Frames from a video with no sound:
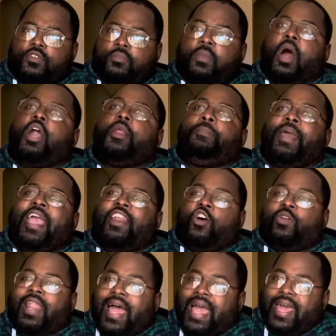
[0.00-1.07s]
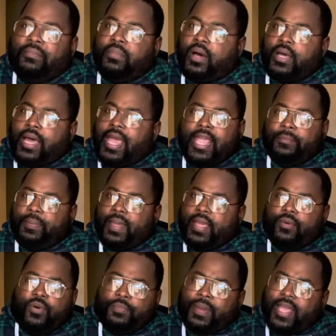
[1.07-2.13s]
Ma, I already paid online, Ma. I ain't paid.
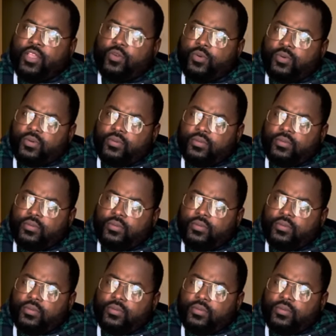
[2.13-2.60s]
What paid?